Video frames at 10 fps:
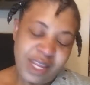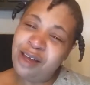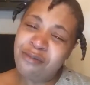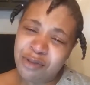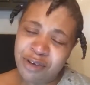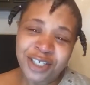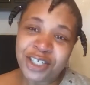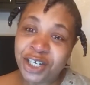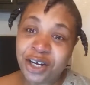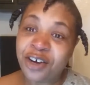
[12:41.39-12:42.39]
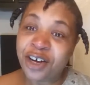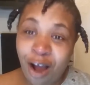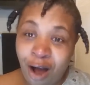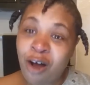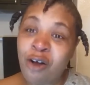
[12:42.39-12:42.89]
Now I'm going to share it
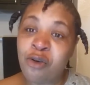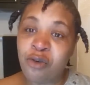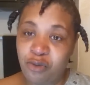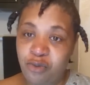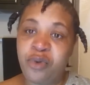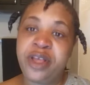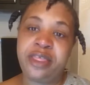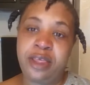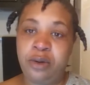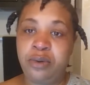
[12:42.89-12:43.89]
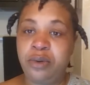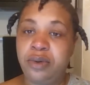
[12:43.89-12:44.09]
all with you.